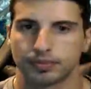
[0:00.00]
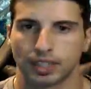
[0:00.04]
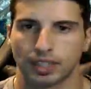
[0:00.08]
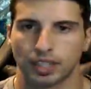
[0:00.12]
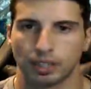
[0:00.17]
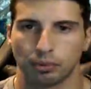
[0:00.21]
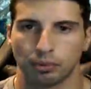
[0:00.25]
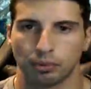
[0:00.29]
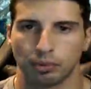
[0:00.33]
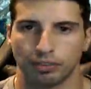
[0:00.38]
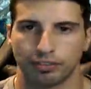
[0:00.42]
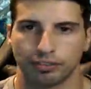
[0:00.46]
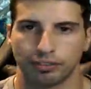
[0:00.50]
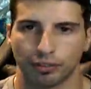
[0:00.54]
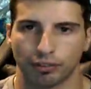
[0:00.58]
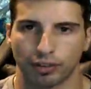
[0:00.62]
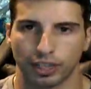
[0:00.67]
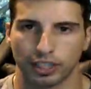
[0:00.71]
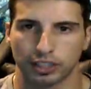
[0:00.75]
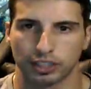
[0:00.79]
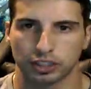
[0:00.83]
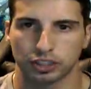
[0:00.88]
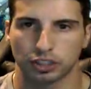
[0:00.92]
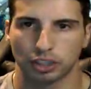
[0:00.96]

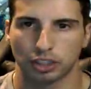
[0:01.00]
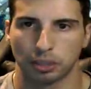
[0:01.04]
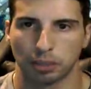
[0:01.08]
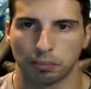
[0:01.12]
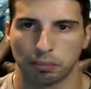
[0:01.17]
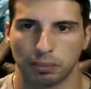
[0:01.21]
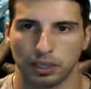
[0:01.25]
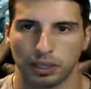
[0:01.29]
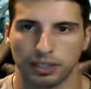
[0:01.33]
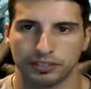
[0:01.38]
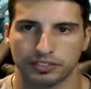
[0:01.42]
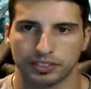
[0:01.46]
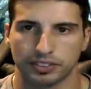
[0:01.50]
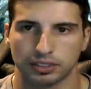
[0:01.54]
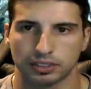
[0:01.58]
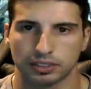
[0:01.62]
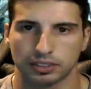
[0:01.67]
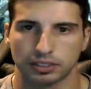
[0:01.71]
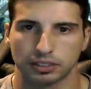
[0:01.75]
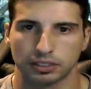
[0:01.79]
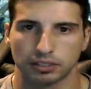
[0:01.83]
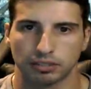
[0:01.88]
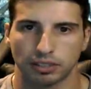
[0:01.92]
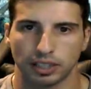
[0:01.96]
Refresh our buffs
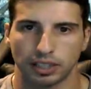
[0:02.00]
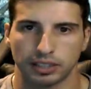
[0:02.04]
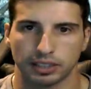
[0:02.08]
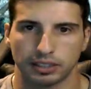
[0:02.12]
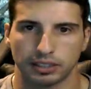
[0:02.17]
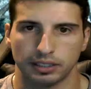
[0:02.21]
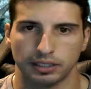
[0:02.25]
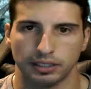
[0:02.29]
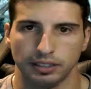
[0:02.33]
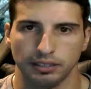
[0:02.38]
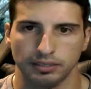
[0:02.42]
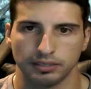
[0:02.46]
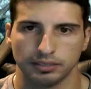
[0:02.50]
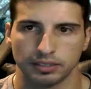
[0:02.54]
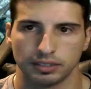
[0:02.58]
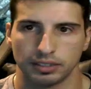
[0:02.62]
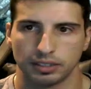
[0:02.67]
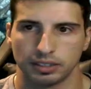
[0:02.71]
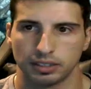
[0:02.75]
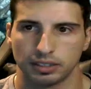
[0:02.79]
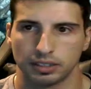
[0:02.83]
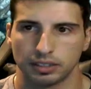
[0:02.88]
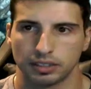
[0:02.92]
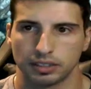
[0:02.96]
right here.
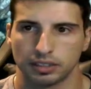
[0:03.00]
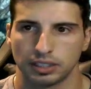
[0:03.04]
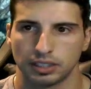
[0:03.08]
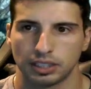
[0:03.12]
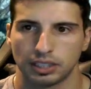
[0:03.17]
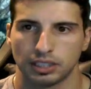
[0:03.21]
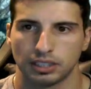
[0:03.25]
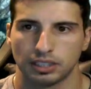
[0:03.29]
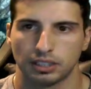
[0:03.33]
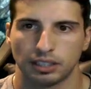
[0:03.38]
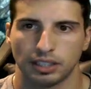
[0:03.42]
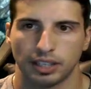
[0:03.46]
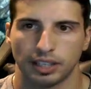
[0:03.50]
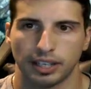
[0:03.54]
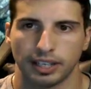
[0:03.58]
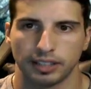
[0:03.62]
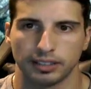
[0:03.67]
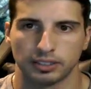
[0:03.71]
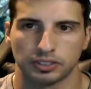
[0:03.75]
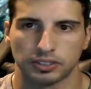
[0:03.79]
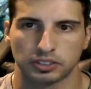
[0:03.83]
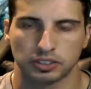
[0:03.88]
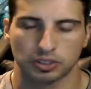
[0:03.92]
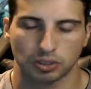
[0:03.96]

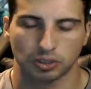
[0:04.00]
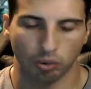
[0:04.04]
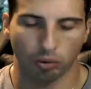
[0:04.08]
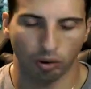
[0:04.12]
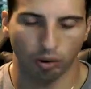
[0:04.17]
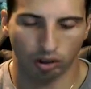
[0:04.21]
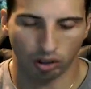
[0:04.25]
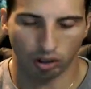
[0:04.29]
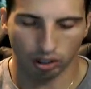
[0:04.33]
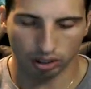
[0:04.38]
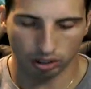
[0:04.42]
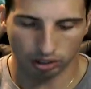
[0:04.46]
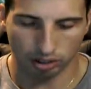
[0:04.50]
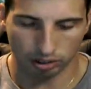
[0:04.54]
And Squall.